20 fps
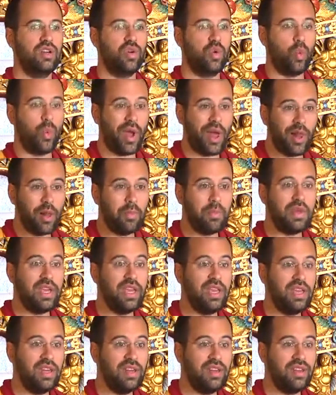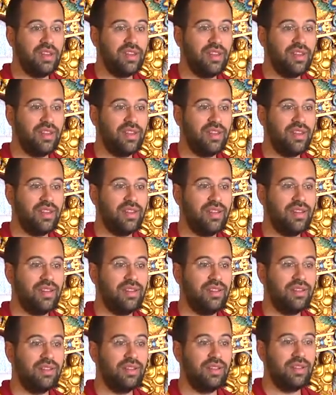well-being,
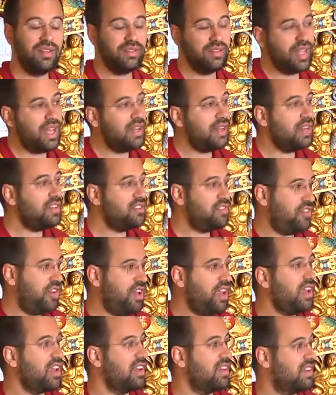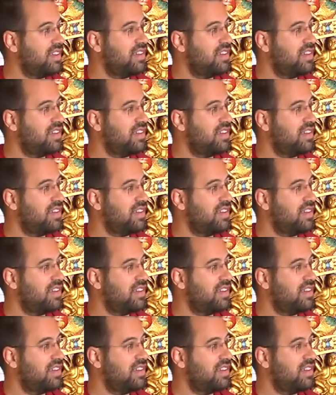then that's fine.